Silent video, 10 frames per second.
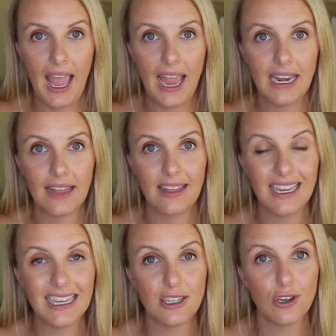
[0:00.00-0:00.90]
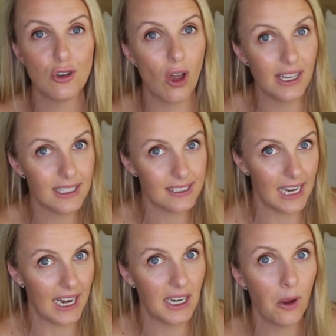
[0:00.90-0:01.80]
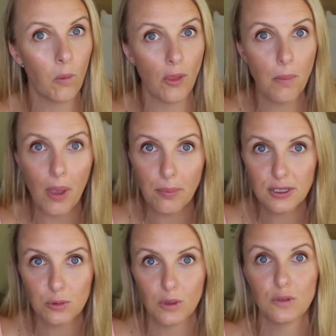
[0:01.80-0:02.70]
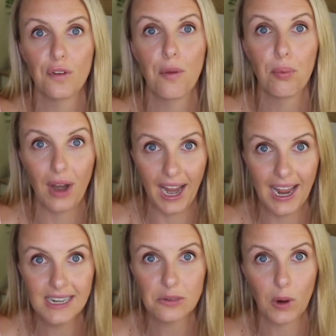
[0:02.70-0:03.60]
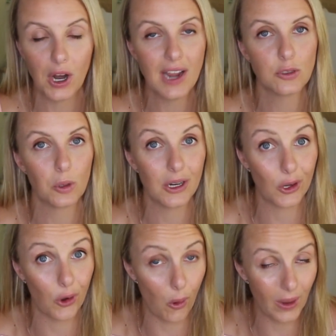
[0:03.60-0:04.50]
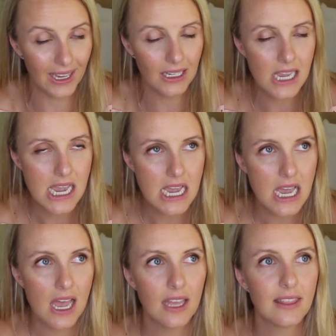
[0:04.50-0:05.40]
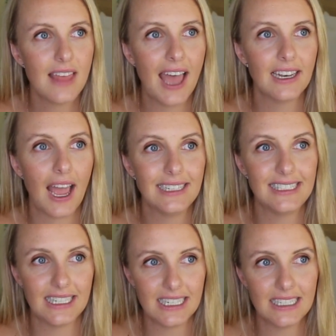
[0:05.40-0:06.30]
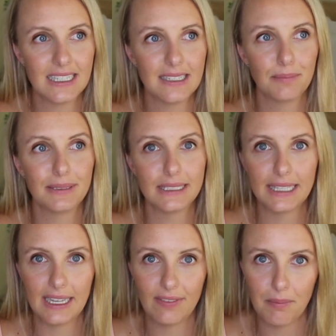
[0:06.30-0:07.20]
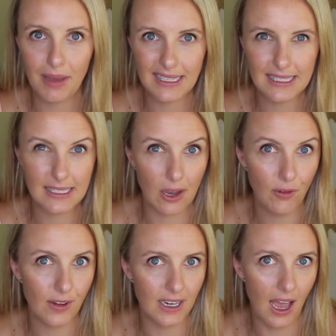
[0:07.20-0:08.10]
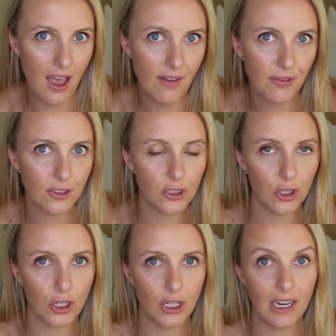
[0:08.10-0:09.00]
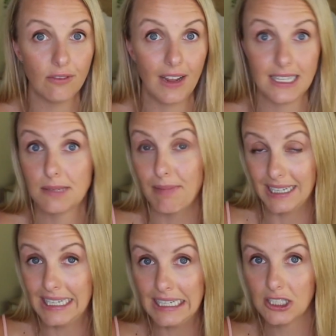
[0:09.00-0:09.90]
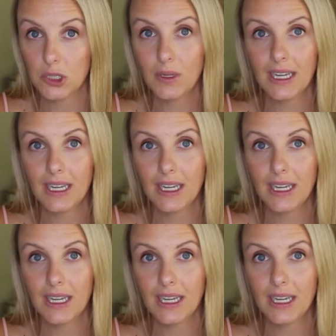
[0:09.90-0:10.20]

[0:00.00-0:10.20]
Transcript: And I think in not understanding what the purpose was for the brand, where I saw it going, that I didn't believe in myself enough to invest money into it.